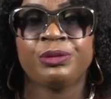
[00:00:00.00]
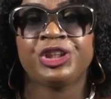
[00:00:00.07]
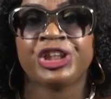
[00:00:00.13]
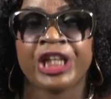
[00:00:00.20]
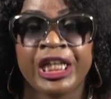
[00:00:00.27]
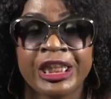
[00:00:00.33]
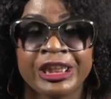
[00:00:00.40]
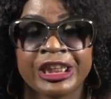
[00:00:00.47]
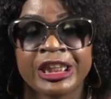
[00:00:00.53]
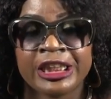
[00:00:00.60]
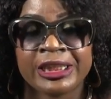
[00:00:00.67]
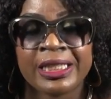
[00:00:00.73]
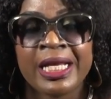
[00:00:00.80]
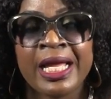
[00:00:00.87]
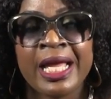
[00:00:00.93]
Change
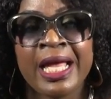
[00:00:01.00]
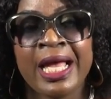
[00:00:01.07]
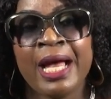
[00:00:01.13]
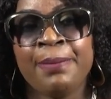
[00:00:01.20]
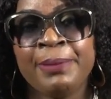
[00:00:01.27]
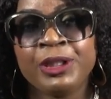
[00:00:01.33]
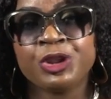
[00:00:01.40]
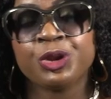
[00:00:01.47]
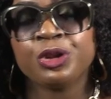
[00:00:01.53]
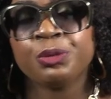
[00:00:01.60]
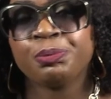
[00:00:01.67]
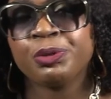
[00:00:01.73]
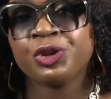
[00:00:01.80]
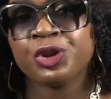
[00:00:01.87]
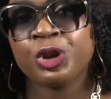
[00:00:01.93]
it and make sure you
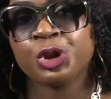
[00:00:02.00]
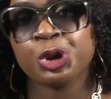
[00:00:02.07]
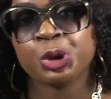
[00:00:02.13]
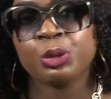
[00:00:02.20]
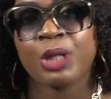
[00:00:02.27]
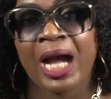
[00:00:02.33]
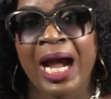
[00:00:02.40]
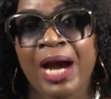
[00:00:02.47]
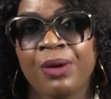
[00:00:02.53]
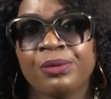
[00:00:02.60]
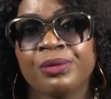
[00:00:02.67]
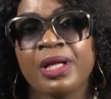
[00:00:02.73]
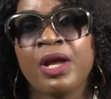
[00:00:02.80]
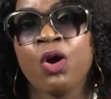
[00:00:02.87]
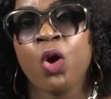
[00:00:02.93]
put your shoe
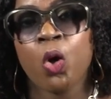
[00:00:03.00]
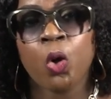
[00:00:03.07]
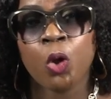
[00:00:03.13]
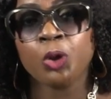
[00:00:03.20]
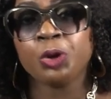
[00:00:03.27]
out or